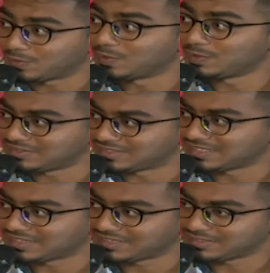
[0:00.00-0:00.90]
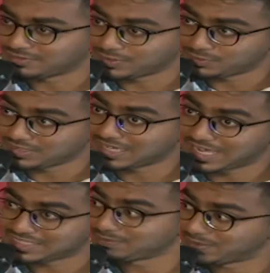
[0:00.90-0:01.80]
own thing rather than we using
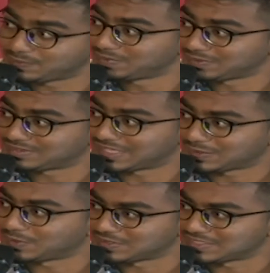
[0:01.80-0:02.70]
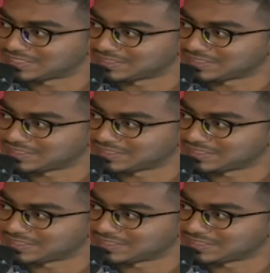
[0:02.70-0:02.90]
other people's technology.